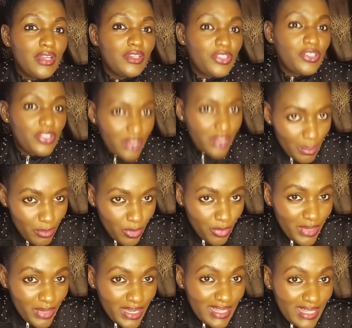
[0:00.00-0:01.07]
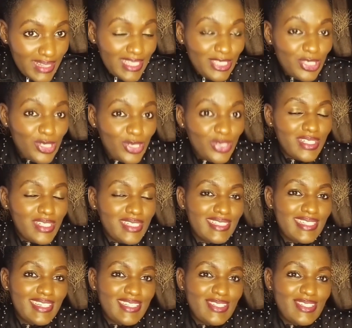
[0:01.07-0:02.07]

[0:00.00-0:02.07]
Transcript: trouble making their children listen